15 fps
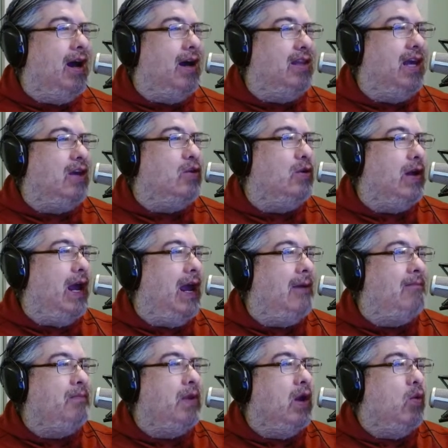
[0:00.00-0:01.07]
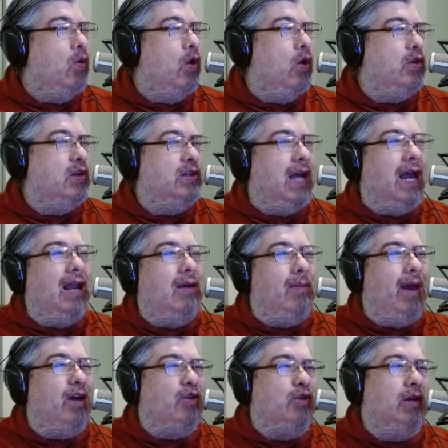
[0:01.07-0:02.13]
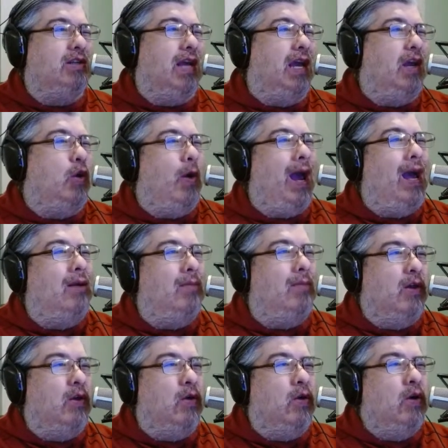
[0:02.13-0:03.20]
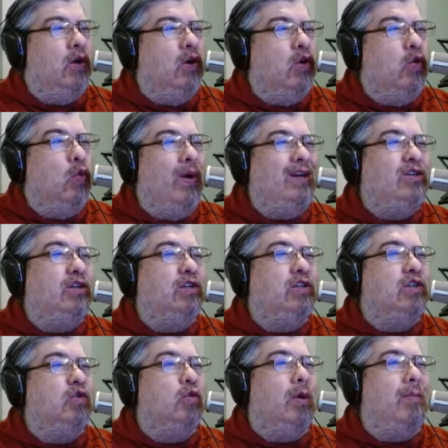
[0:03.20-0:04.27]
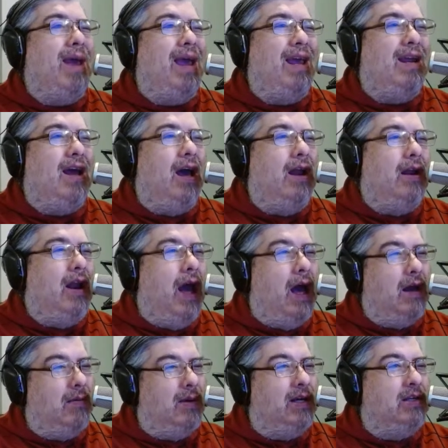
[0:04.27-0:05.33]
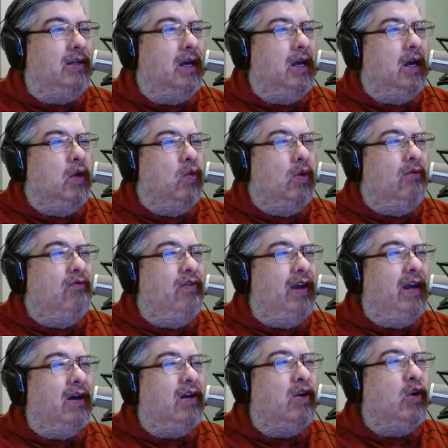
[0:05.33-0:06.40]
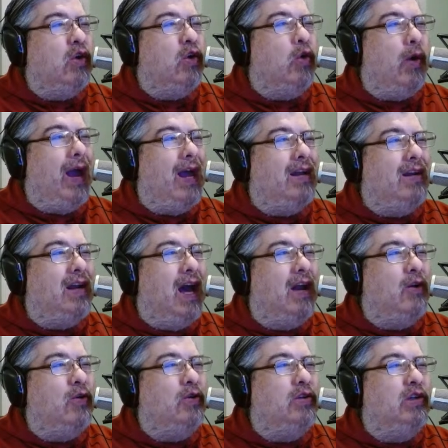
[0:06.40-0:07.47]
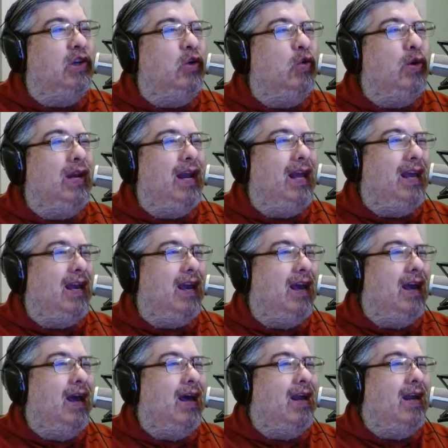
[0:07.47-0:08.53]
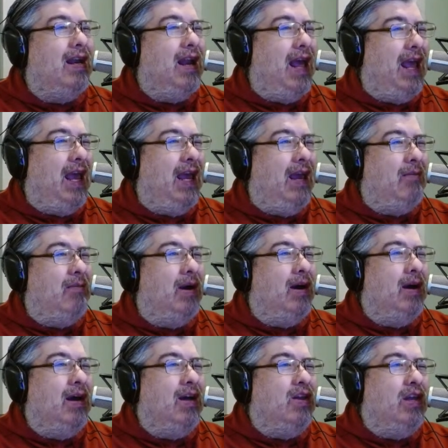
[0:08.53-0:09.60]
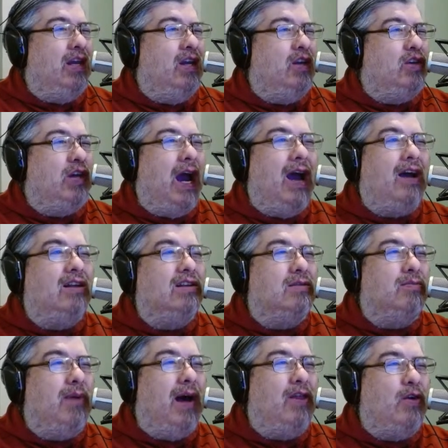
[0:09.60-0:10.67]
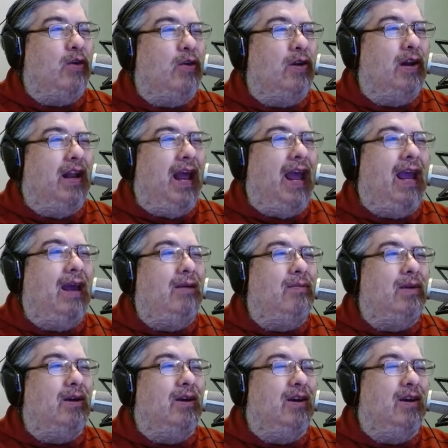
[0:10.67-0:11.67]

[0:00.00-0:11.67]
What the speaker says: the other day where the Daily Mail says a grandmother who wishes to remain anonymous revealed her granddaughter's unique name. The child's mother named